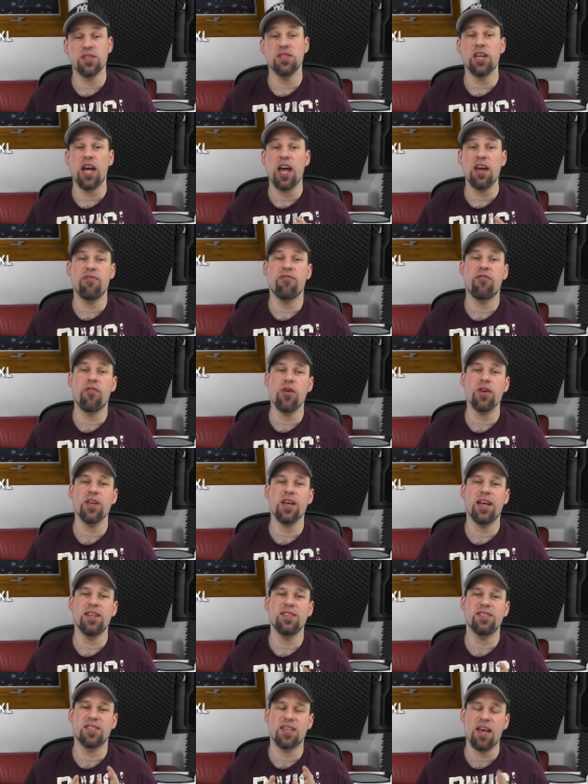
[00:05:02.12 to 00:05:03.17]
the 830
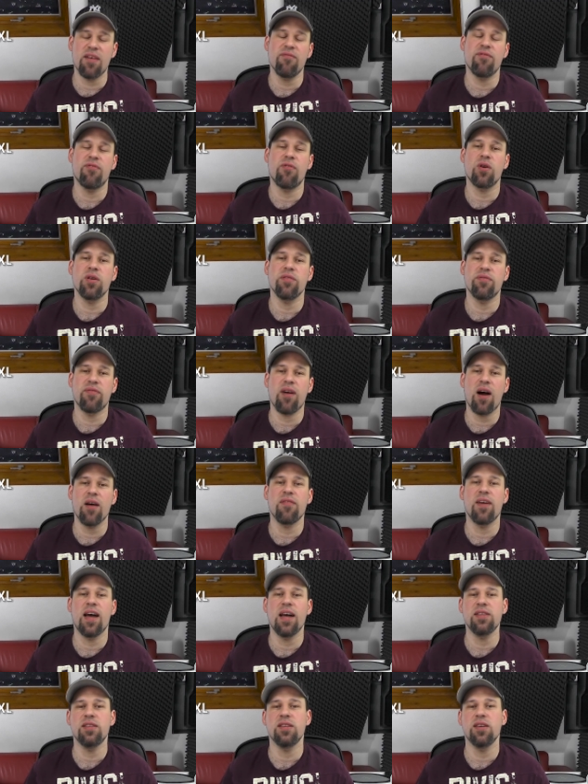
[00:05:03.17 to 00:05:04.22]
and 735
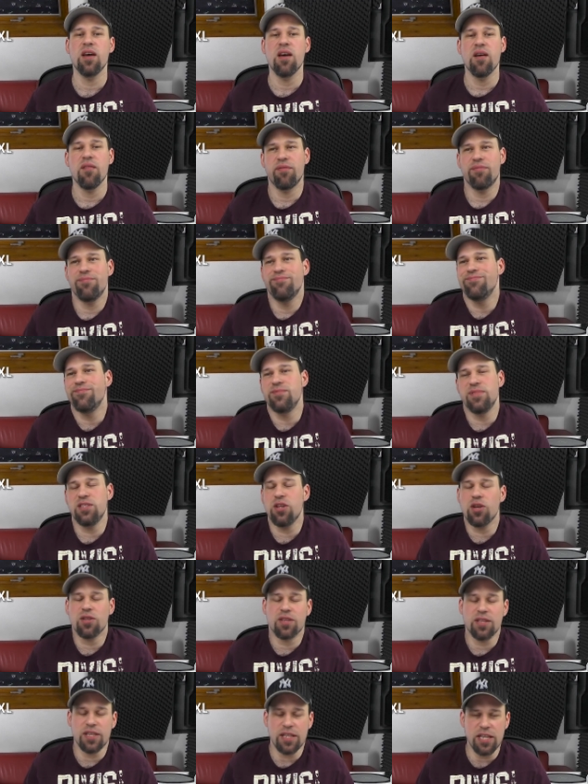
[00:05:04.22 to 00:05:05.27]
had
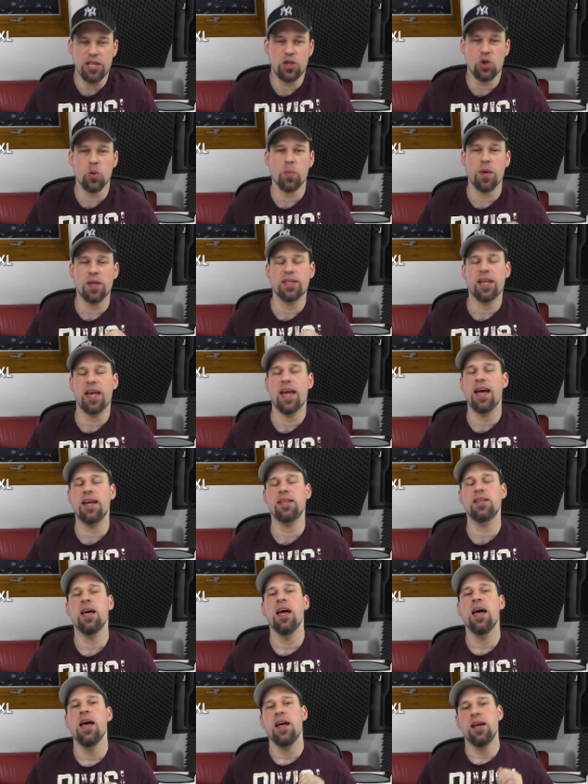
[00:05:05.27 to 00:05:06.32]
not an issue, but they
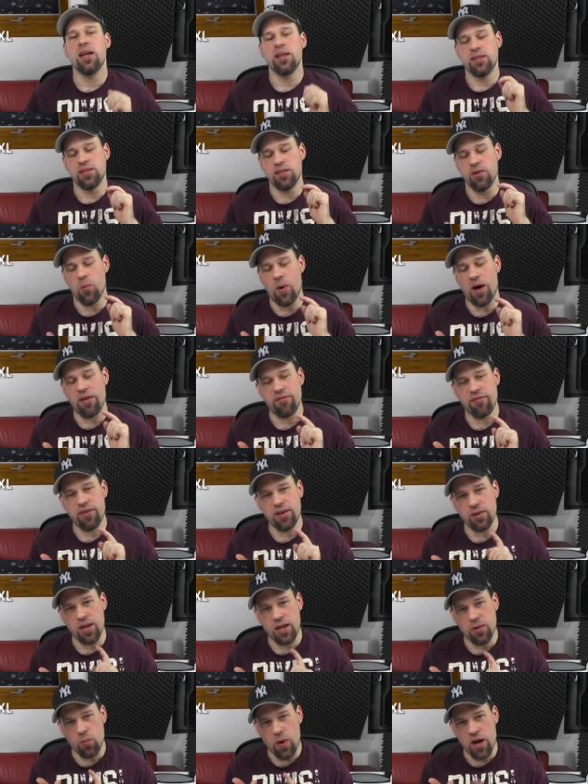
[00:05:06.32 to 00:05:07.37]
had the one
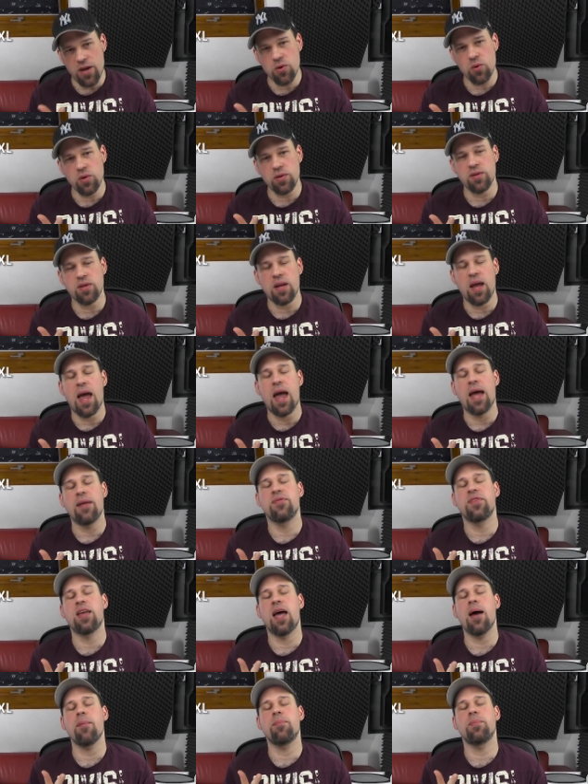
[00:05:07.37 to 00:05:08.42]
thing that when you
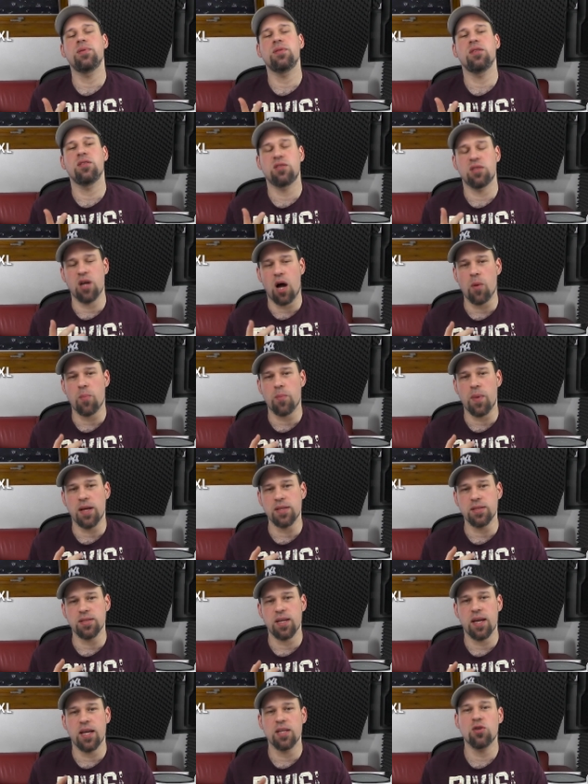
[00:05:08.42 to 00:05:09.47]
tap the start
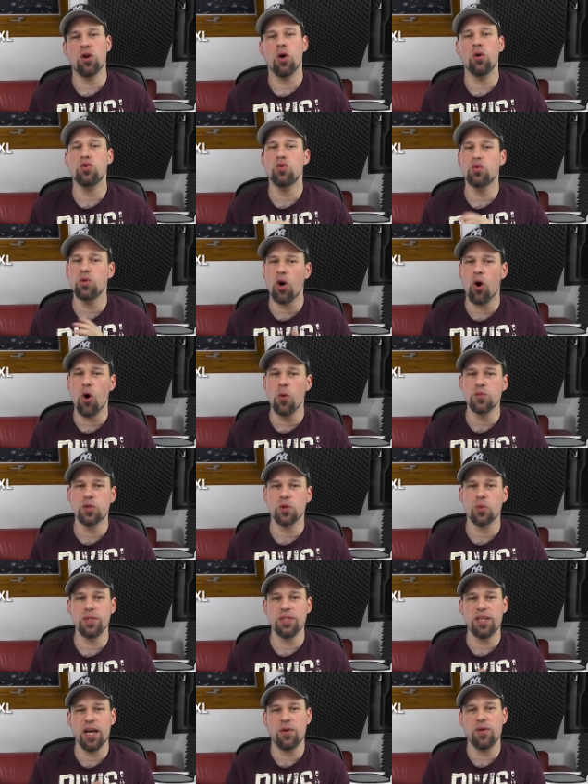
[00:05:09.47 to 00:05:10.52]
button and go to the home
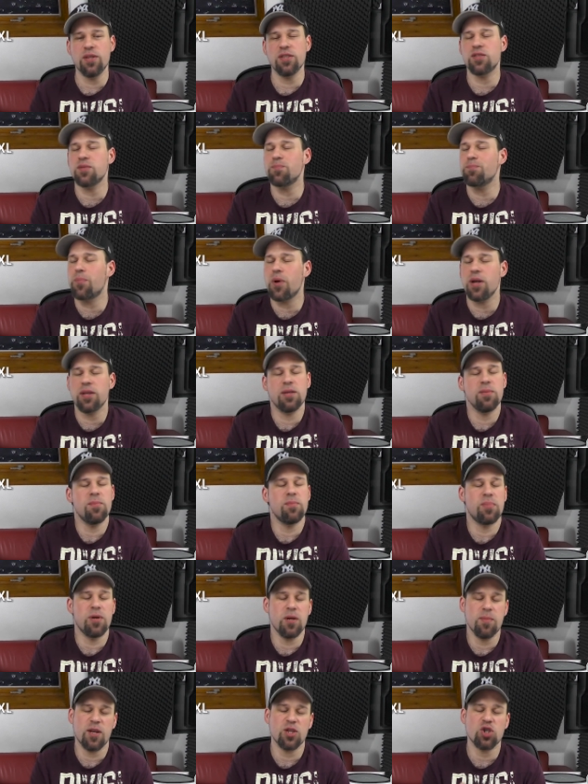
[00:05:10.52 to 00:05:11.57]
screen, there is
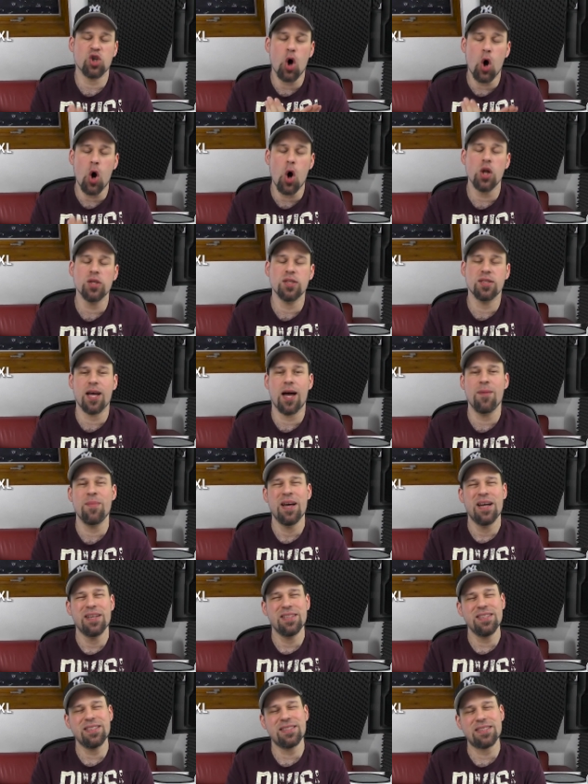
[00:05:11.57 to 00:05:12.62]
pretty much all the time
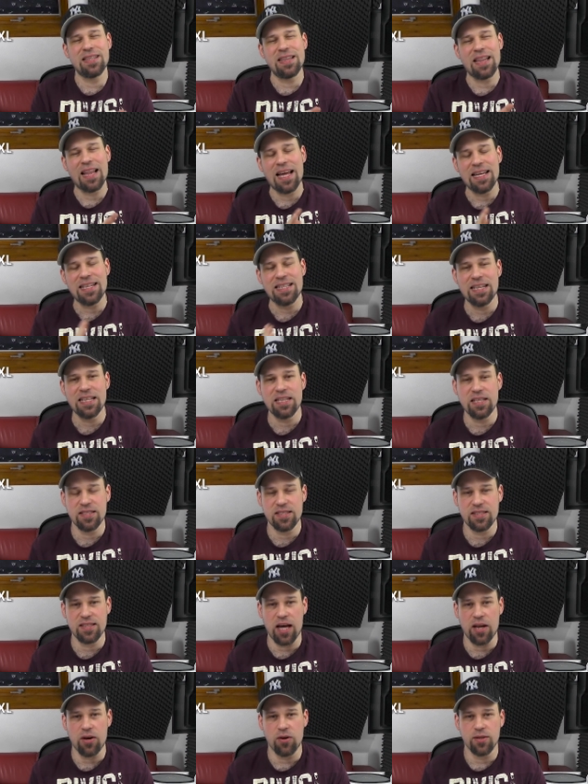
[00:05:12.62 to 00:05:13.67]
this slight little
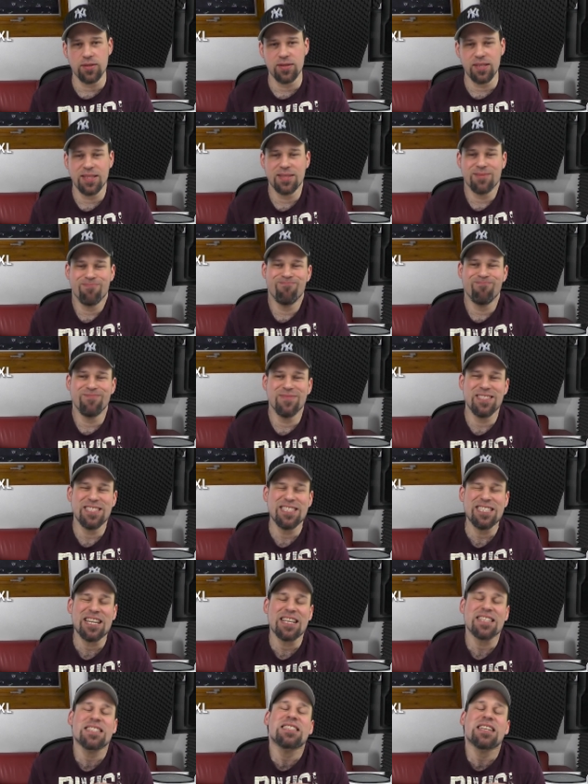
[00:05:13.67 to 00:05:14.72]
stutter that
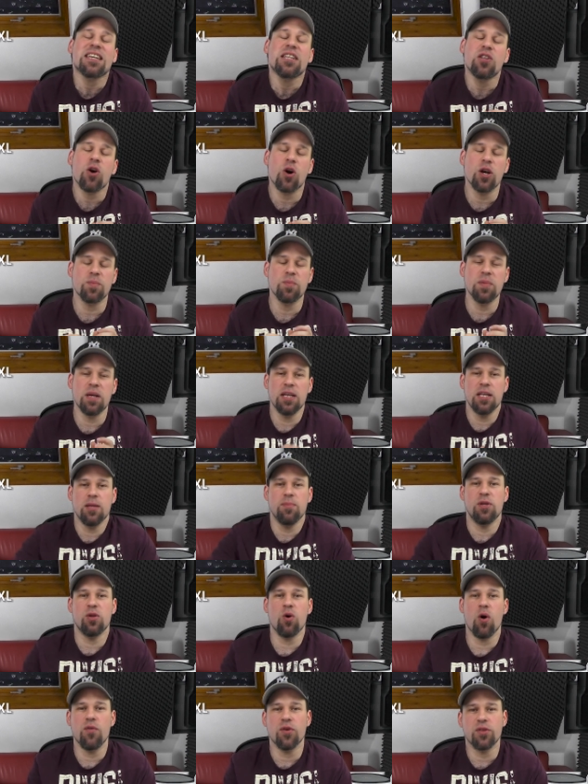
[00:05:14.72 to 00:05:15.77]
just annoyed me a little
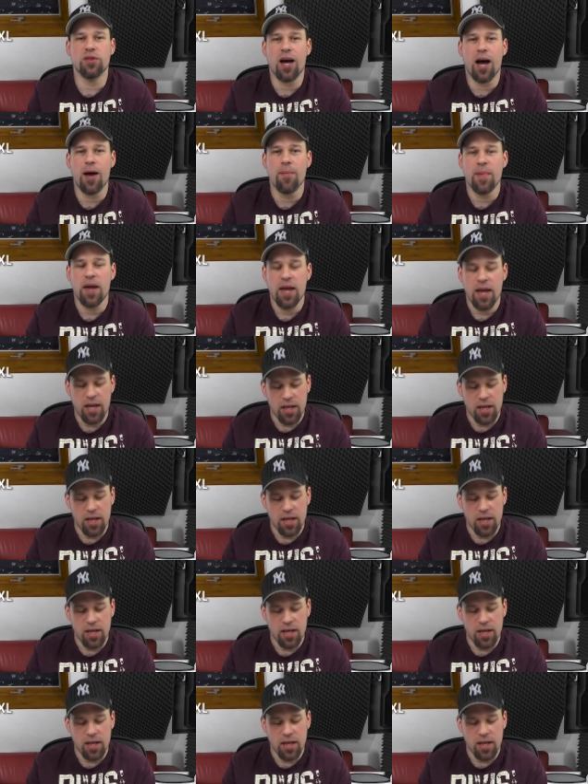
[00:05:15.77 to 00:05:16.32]
bit over time.